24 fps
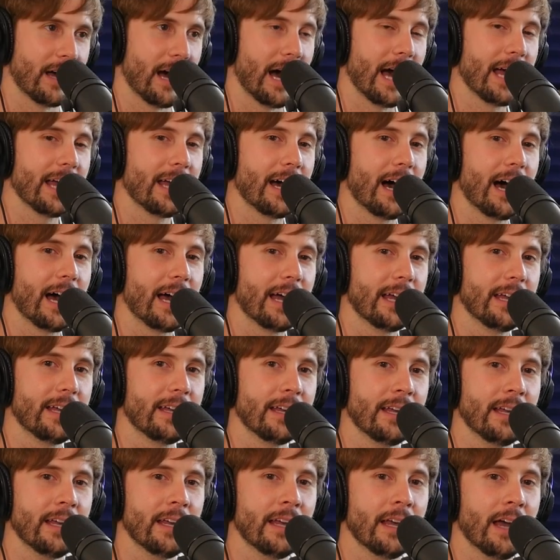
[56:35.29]
I
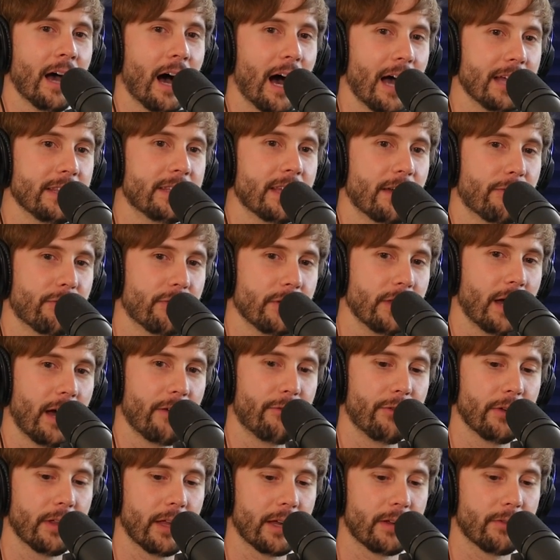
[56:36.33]
I I definitely
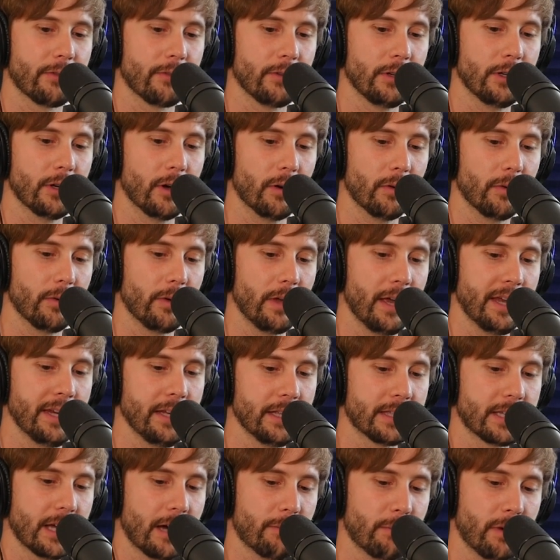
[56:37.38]
I feel like you know
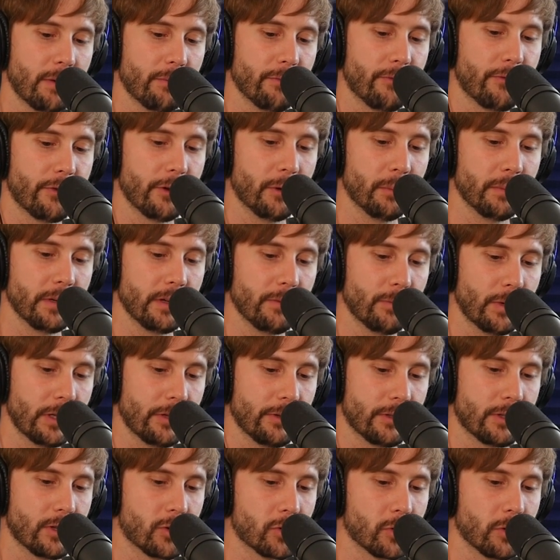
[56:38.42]
anytime I'm filming
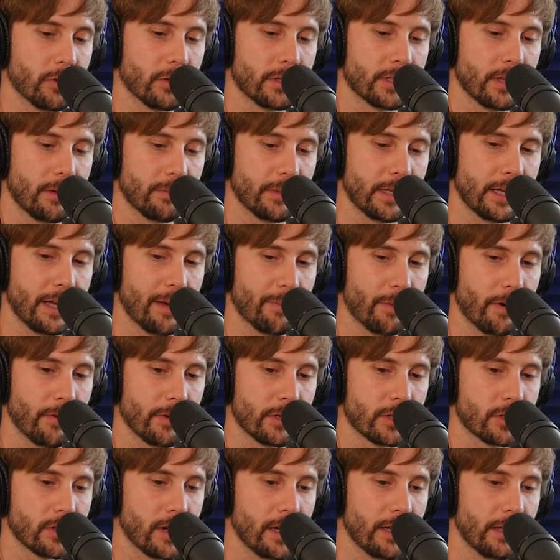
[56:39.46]
whether it's a short or something I'm
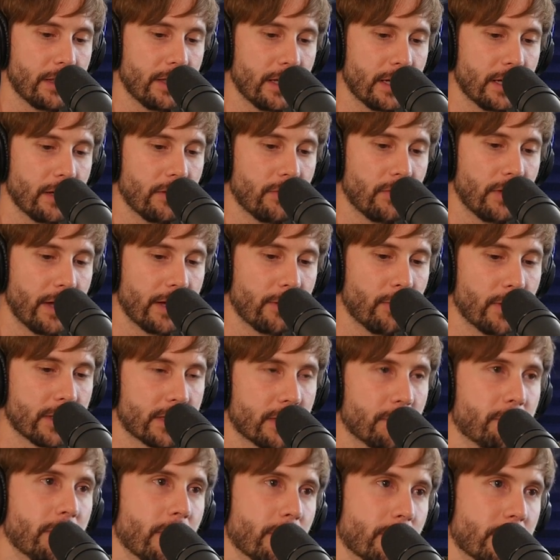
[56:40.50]
always trying to think of like
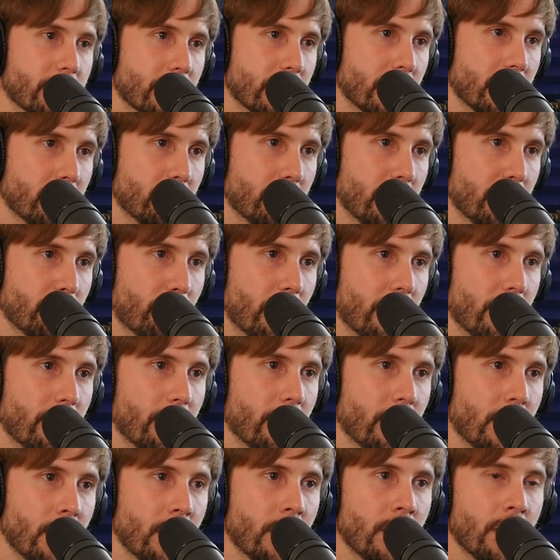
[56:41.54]
what's the poster gonna be what
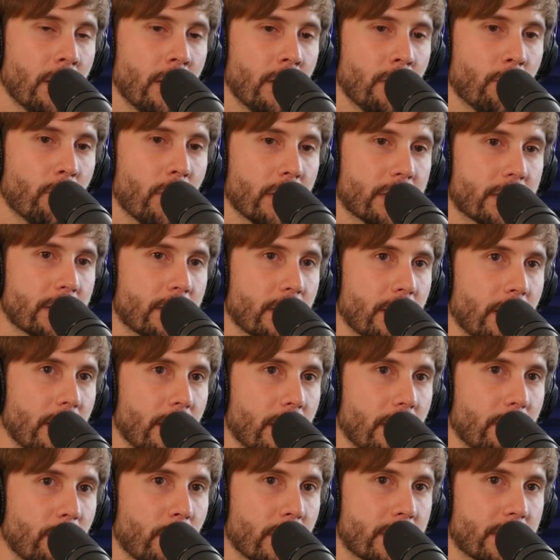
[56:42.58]
are yeah what's
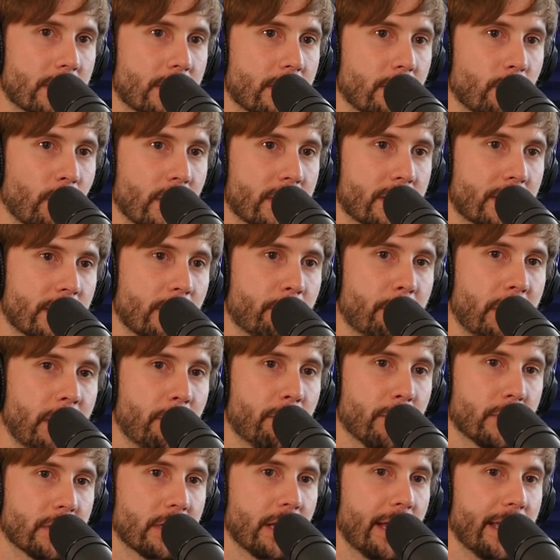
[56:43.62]
the what's the, what's the
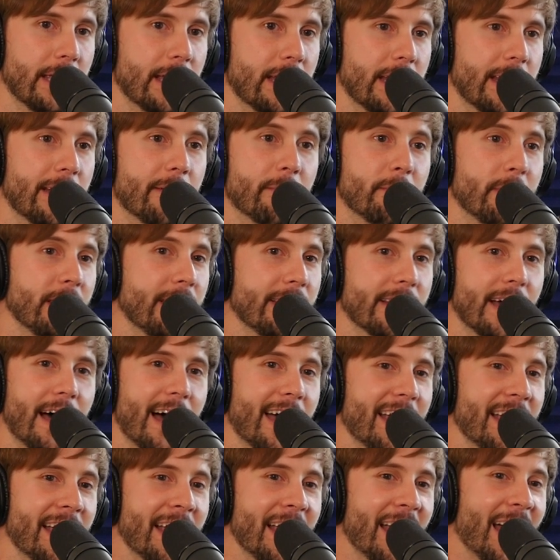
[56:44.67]
people's leg in and I mean
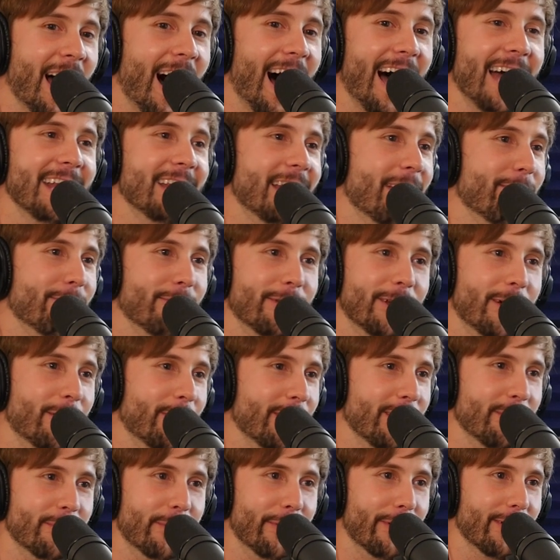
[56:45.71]
I I never
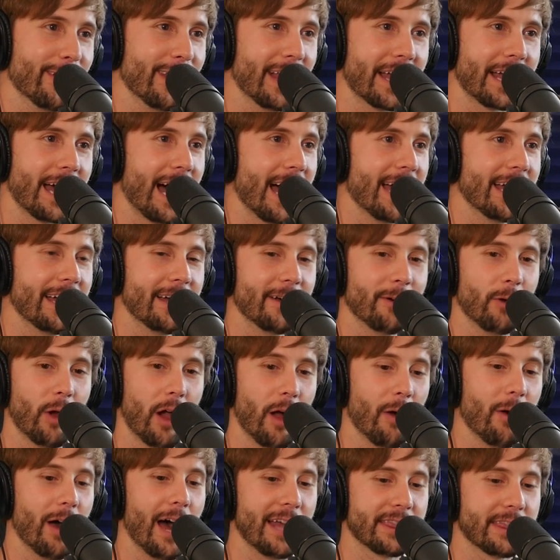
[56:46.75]
know anymore like I
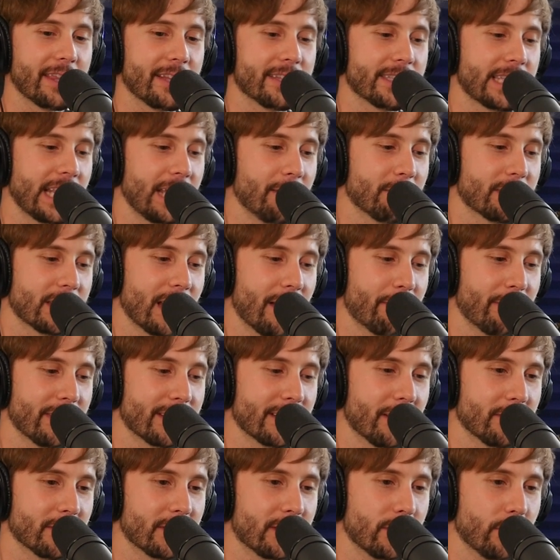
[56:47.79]
at the same time
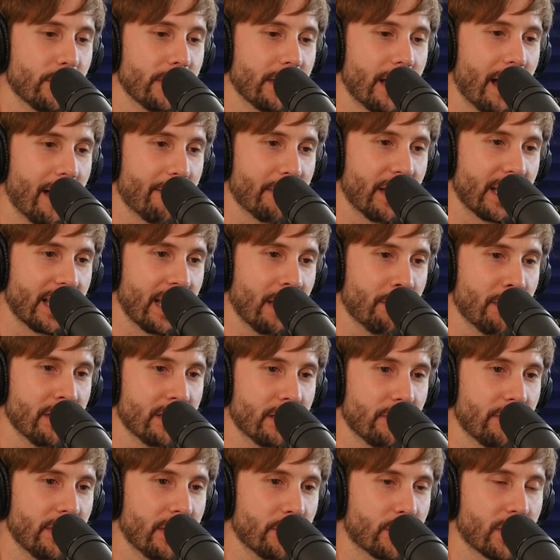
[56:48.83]
as I was doing the I'm Not Gay
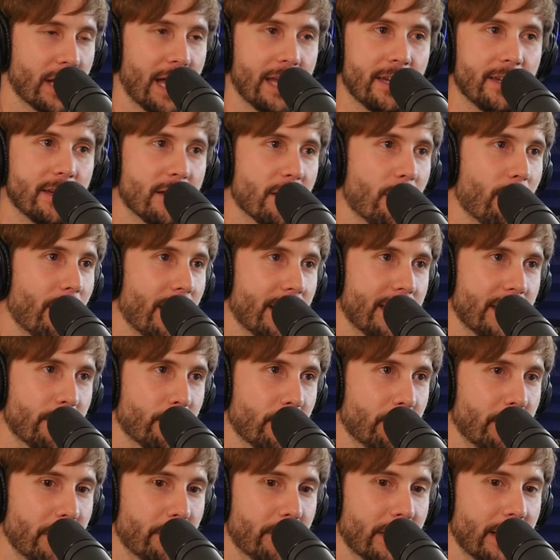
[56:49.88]
music video which I had no idea
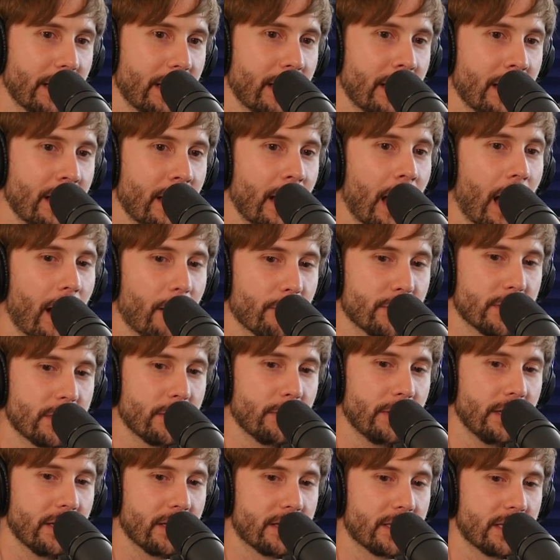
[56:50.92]
would be big I was
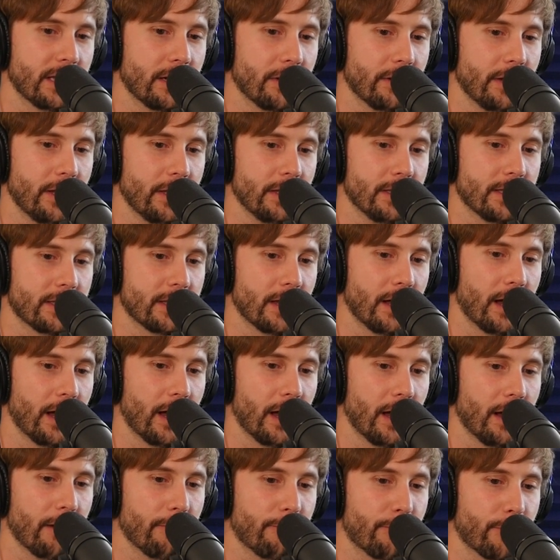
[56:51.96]
doing this series
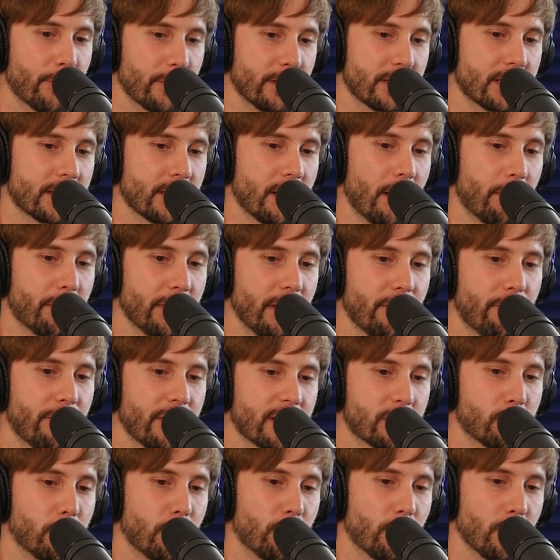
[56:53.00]
uh, for this company,
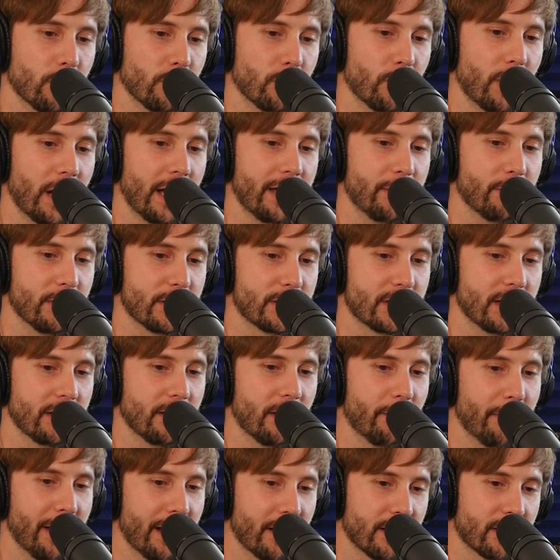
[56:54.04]
Fishbowl Worldwide, which
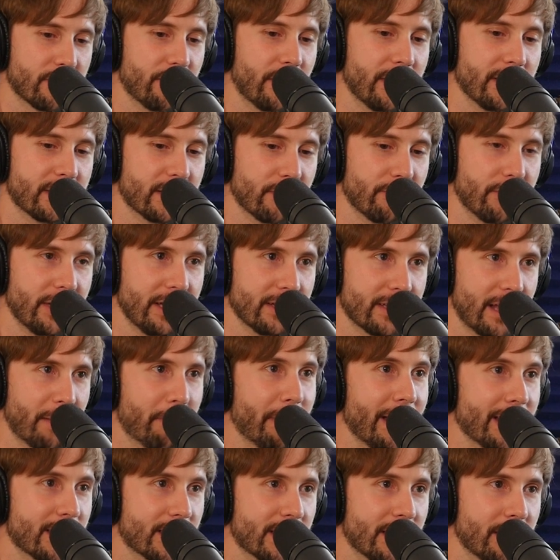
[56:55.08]
did America's Funniest Home Videos. I
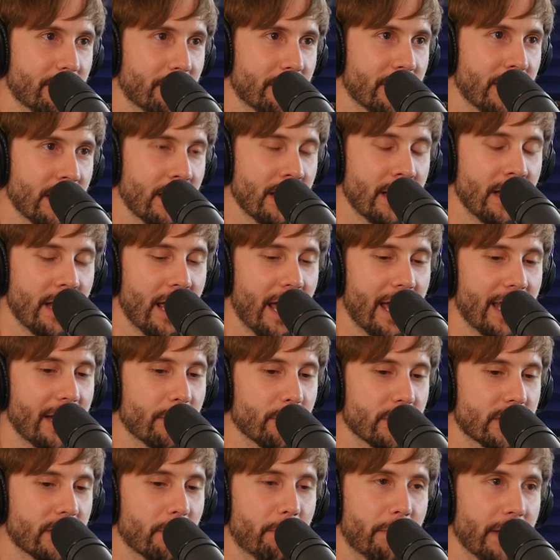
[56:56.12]
pitched them, mm-hmm. and it
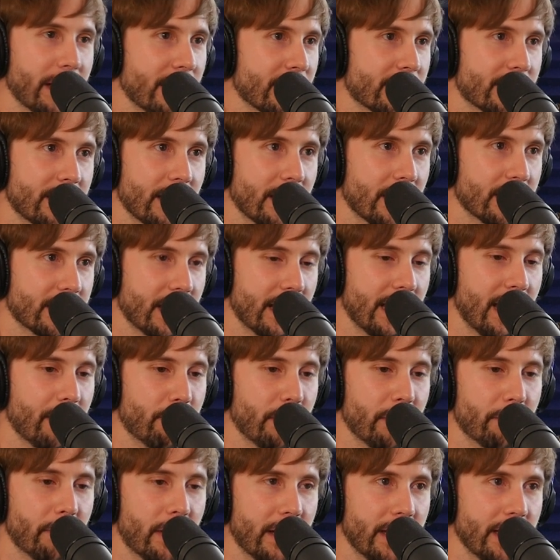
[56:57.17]
was the biggest thing because they
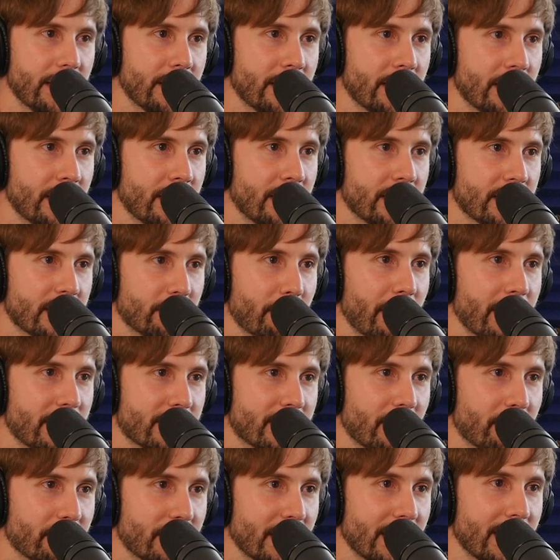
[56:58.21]
gave me money to make
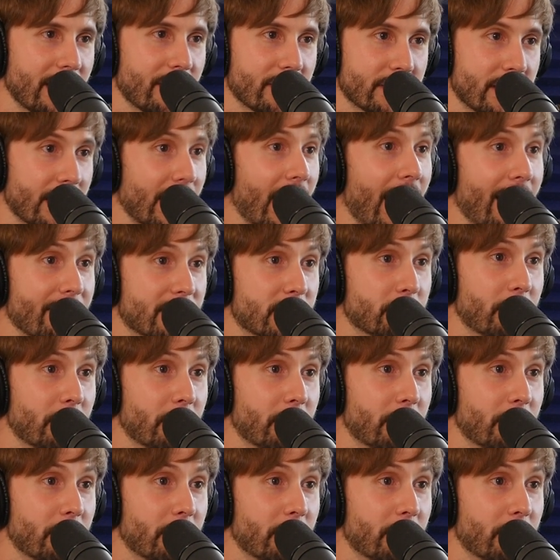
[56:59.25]
something, and I was like, I